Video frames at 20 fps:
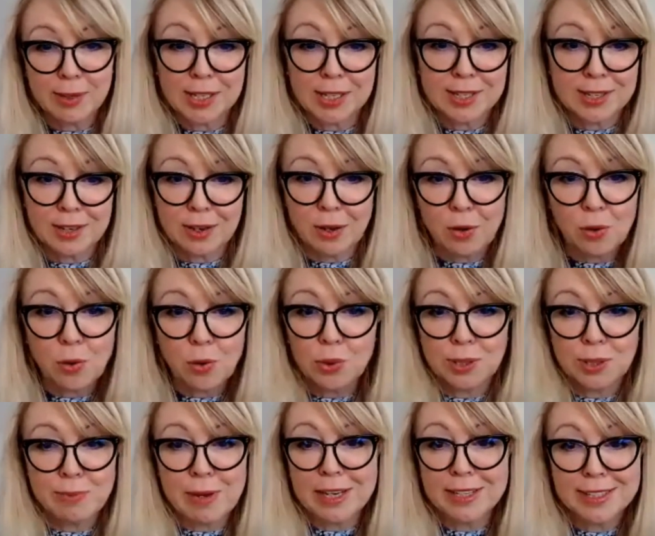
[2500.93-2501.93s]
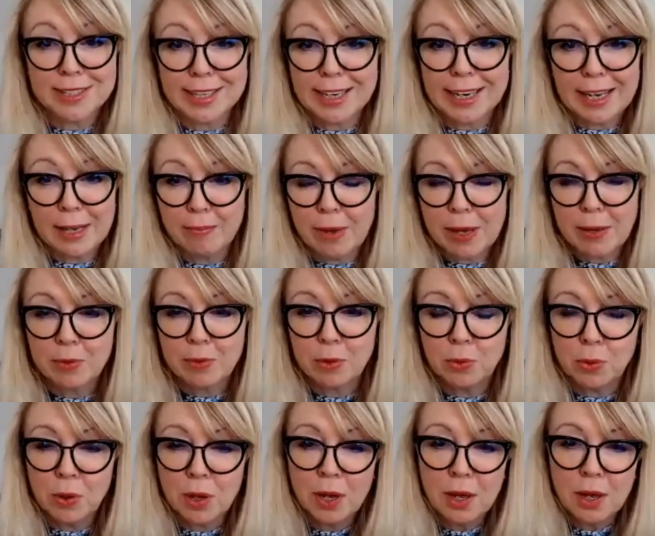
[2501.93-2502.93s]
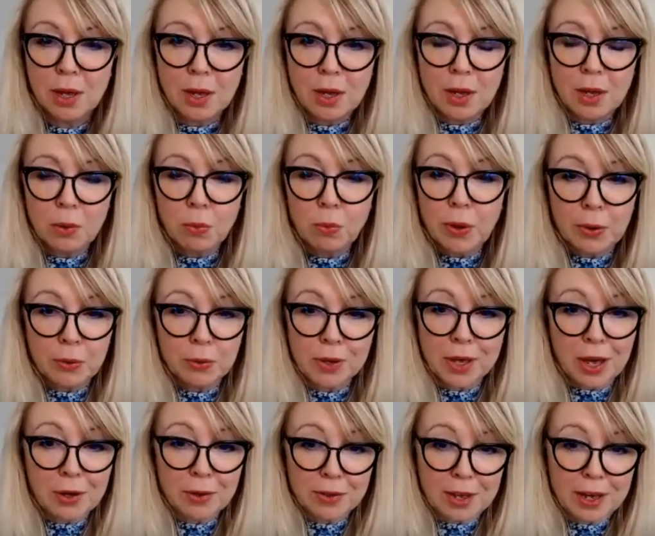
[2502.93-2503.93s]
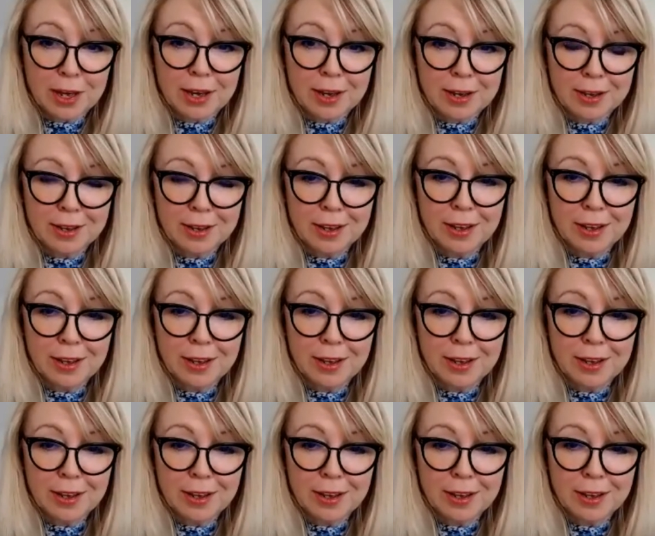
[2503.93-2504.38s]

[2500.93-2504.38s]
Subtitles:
because automatically people will go there.